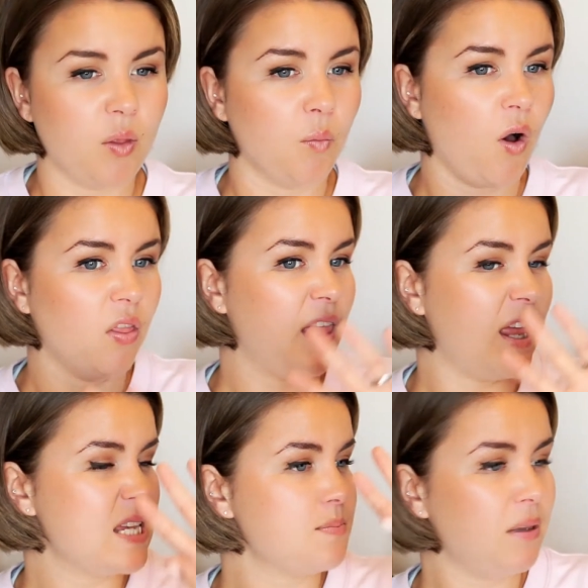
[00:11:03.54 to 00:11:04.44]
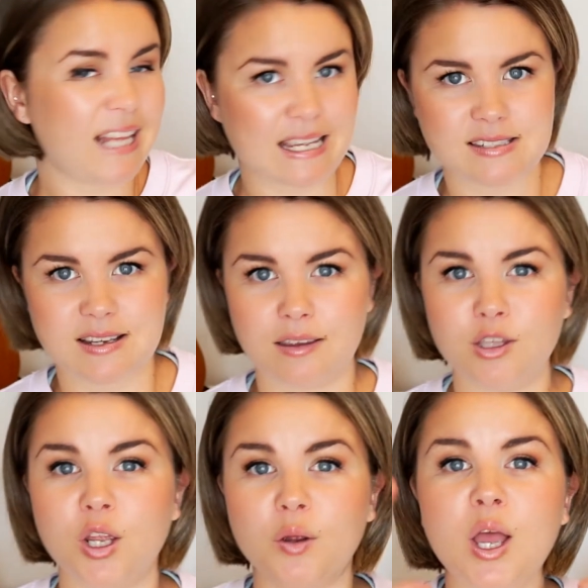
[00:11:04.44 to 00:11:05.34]
the one that is plastic.
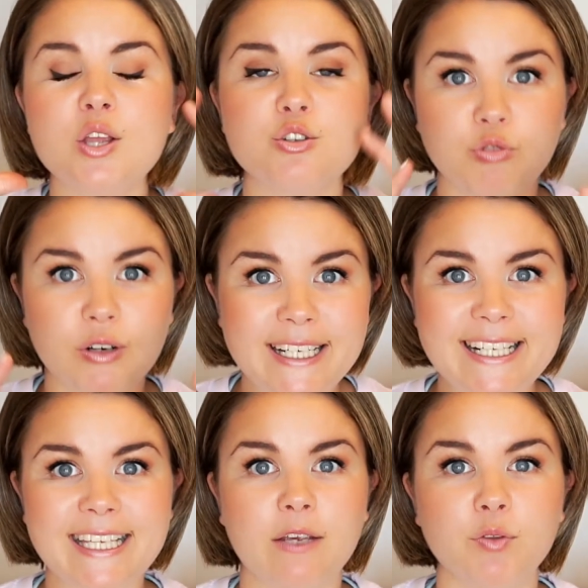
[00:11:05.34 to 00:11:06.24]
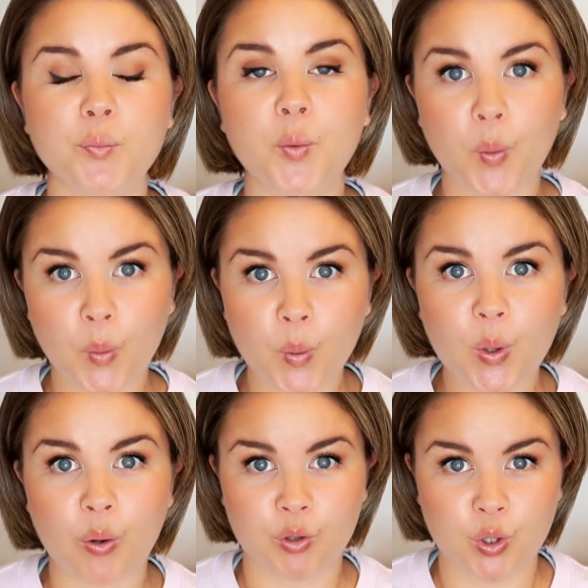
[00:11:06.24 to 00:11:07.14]
You know, really give them
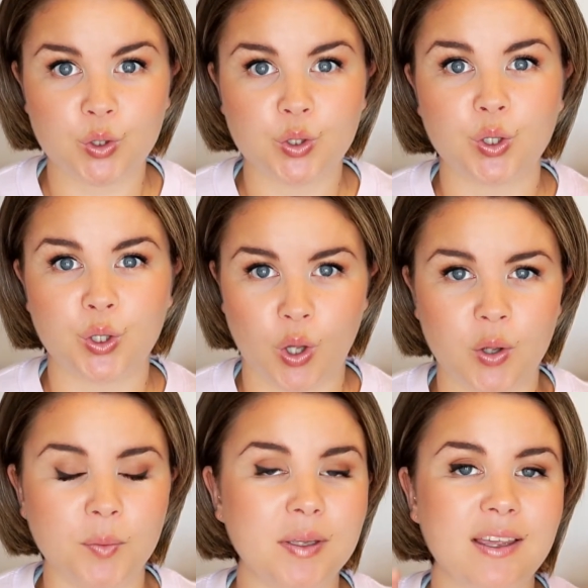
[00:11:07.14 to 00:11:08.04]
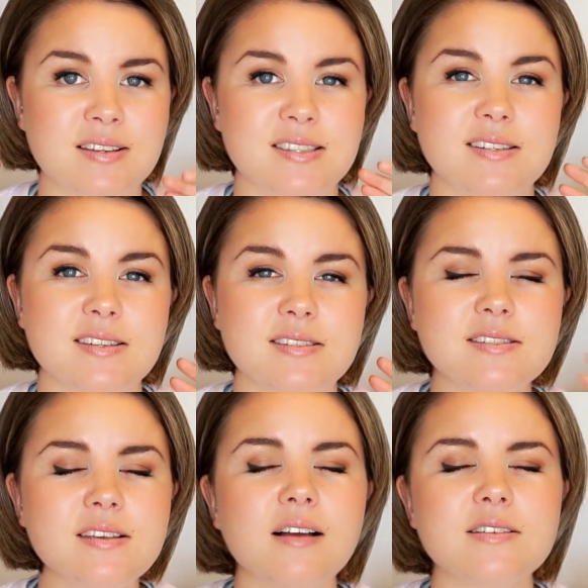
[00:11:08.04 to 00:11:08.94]
all a good go because this is
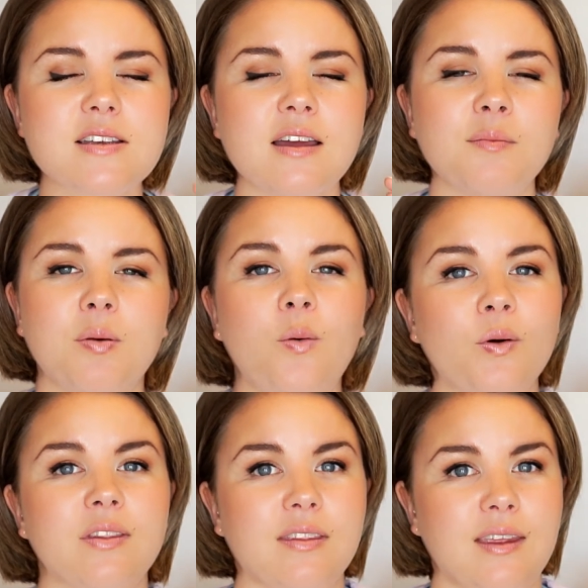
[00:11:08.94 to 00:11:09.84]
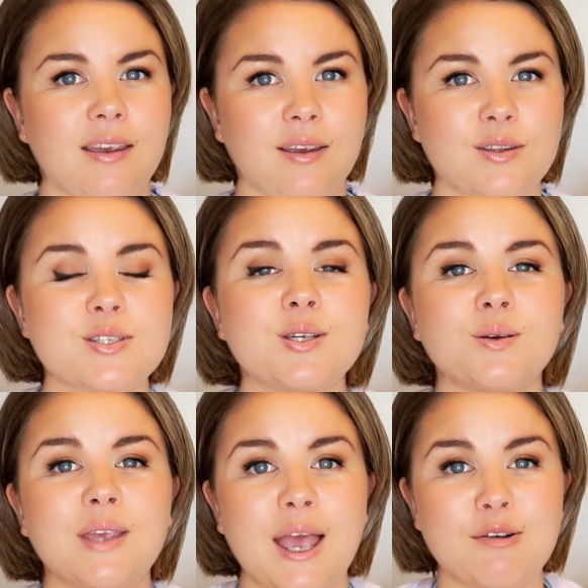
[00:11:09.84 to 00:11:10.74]
such an important thing
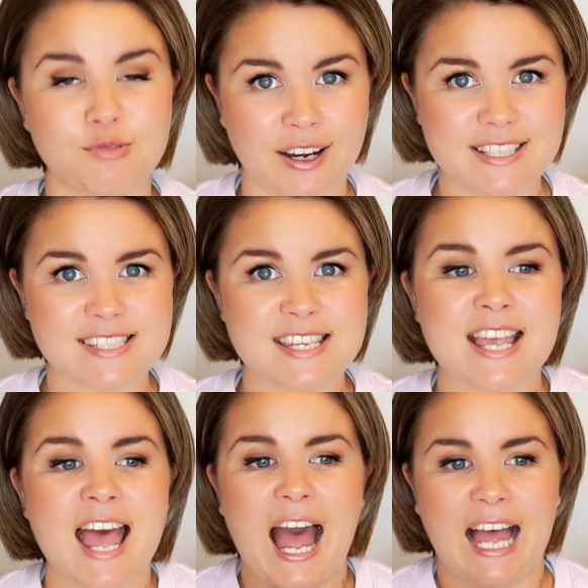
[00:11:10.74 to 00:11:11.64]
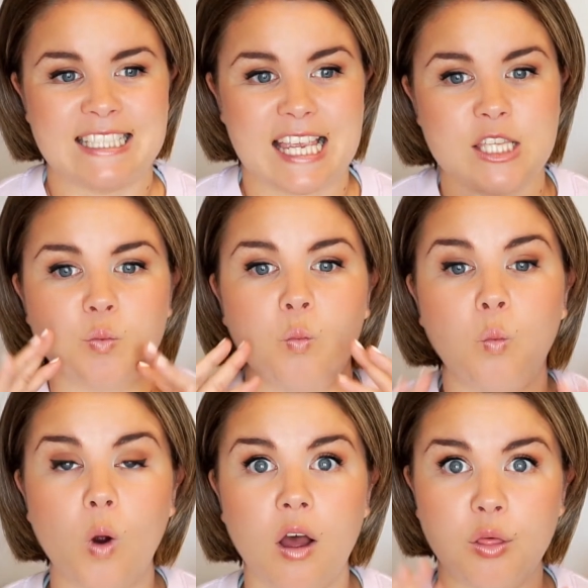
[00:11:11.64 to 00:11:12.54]
to get right, and it's
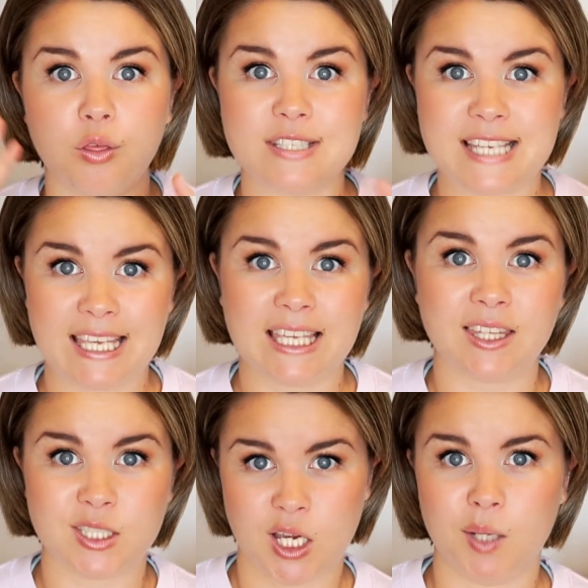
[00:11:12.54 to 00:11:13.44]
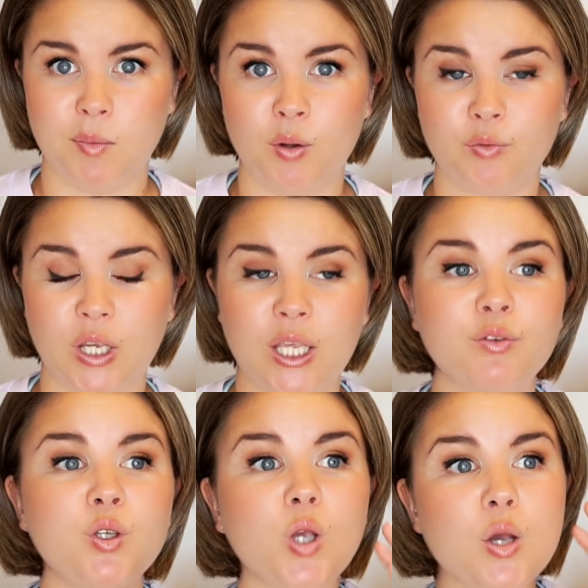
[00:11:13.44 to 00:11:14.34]
worth taking the time over. If
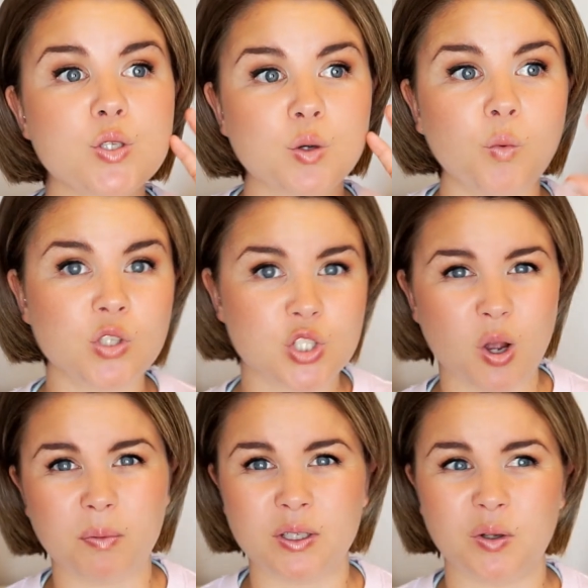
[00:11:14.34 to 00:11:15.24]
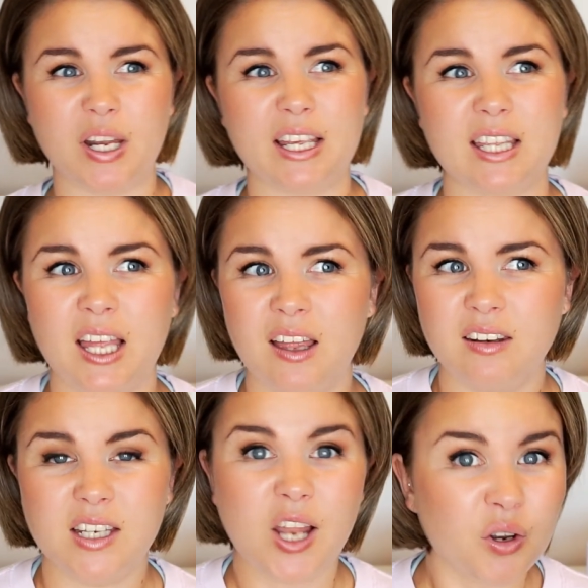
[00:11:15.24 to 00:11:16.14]
you go to one shop and you're like,
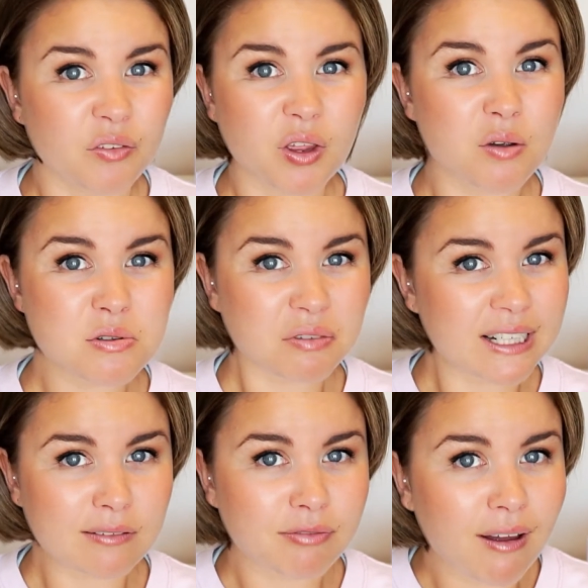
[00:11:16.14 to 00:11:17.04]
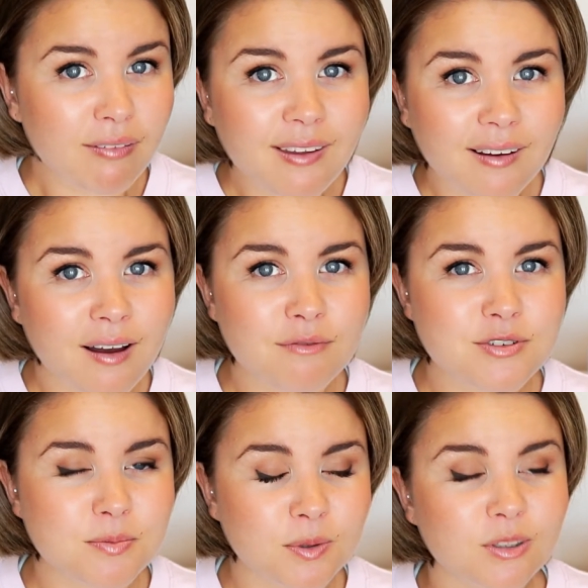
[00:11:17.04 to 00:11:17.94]
none of those really felt that
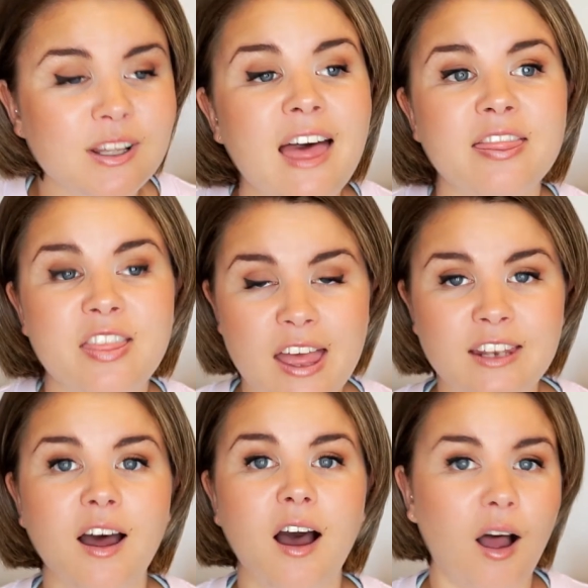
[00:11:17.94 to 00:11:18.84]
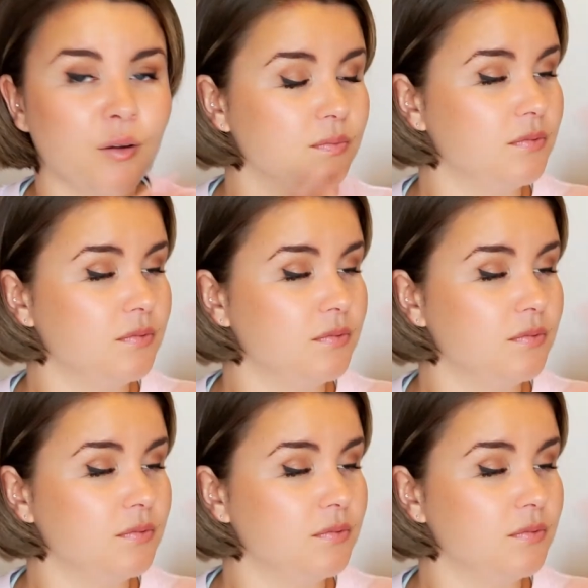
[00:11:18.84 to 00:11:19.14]
comfortable, then I